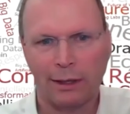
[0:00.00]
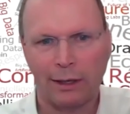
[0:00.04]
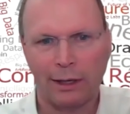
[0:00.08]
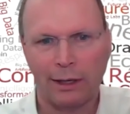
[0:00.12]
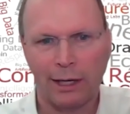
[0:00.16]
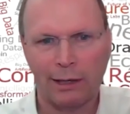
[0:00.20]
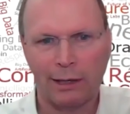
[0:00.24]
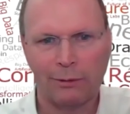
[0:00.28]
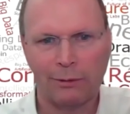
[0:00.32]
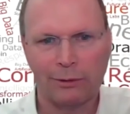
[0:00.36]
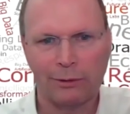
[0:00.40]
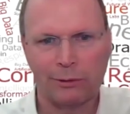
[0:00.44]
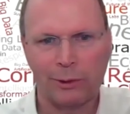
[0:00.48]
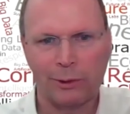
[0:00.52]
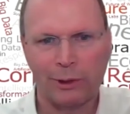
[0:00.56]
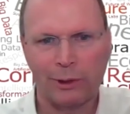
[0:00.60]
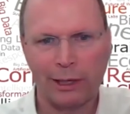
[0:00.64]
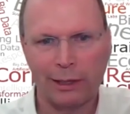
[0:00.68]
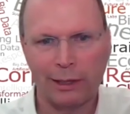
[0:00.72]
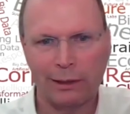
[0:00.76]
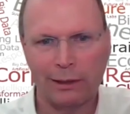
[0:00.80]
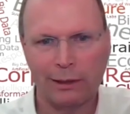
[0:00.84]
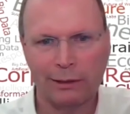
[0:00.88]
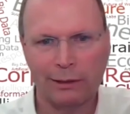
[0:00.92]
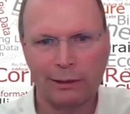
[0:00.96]
I want to
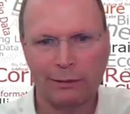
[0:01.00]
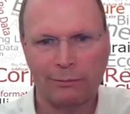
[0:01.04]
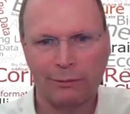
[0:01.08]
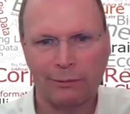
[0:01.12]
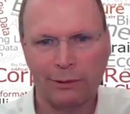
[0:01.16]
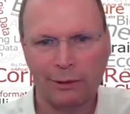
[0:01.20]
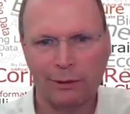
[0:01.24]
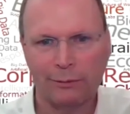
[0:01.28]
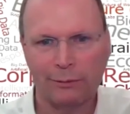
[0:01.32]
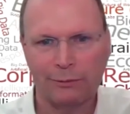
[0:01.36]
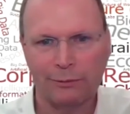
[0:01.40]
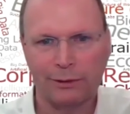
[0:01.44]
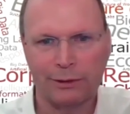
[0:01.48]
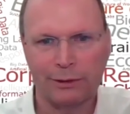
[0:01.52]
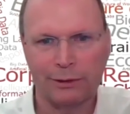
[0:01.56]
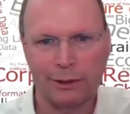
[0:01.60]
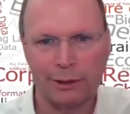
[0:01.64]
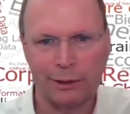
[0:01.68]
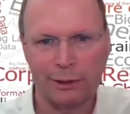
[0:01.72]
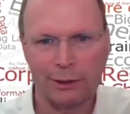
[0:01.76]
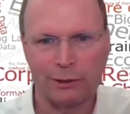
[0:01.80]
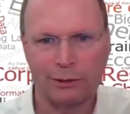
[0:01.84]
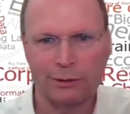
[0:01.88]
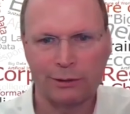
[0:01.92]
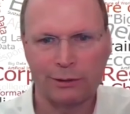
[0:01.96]
highlight one of these
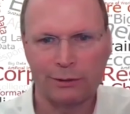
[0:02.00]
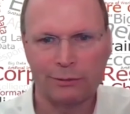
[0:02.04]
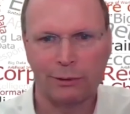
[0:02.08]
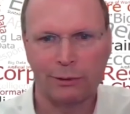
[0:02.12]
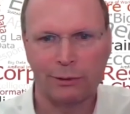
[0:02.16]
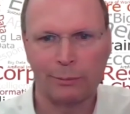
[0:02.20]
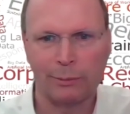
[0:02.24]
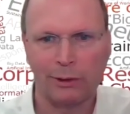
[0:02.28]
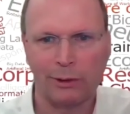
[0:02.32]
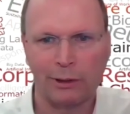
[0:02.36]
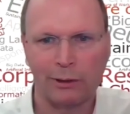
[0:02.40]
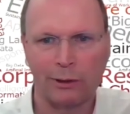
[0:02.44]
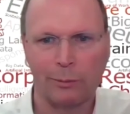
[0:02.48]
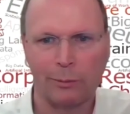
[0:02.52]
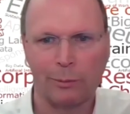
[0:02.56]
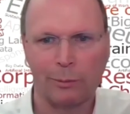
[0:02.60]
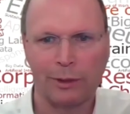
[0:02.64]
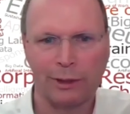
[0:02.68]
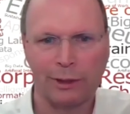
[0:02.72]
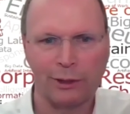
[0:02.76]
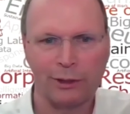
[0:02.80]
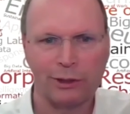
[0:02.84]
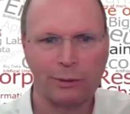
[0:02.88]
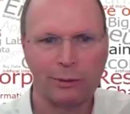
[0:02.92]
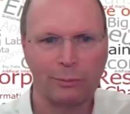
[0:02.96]
actions from our
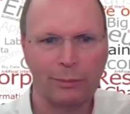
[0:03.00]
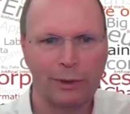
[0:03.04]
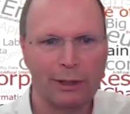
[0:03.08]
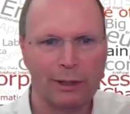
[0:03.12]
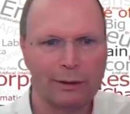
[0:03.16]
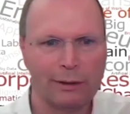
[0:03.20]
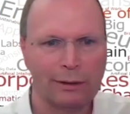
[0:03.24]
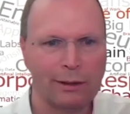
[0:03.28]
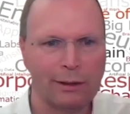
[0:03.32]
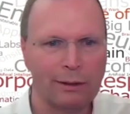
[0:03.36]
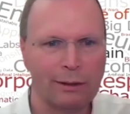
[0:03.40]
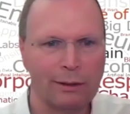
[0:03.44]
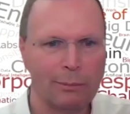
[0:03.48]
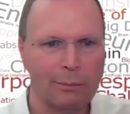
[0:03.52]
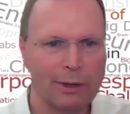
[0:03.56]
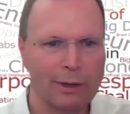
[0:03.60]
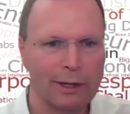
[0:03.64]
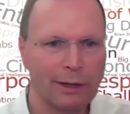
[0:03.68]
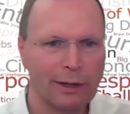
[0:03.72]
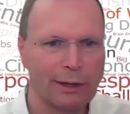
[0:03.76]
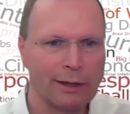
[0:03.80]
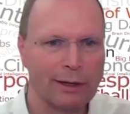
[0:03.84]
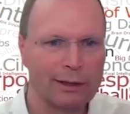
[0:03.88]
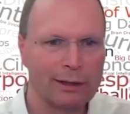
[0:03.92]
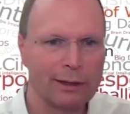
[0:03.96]
cooperation partner, My
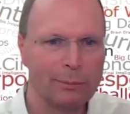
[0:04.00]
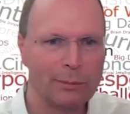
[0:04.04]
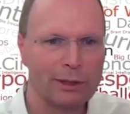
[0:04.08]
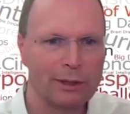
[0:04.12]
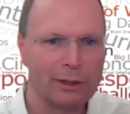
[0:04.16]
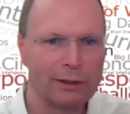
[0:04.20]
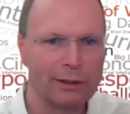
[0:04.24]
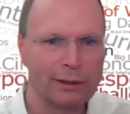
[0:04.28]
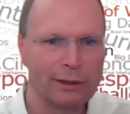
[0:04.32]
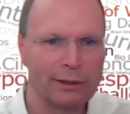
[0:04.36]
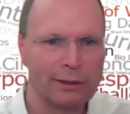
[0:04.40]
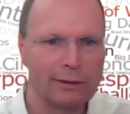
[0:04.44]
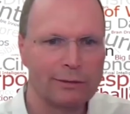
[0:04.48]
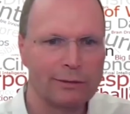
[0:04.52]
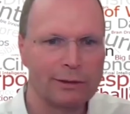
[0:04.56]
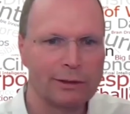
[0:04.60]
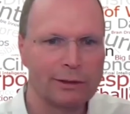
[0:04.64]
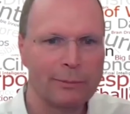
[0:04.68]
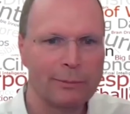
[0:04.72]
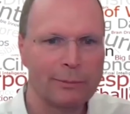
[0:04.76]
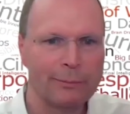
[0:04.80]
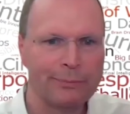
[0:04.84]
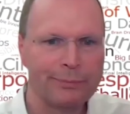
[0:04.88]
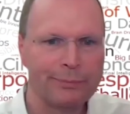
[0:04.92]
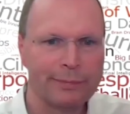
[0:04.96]
Academy in
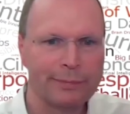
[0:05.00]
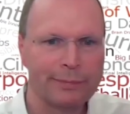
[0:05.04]
Carinthia,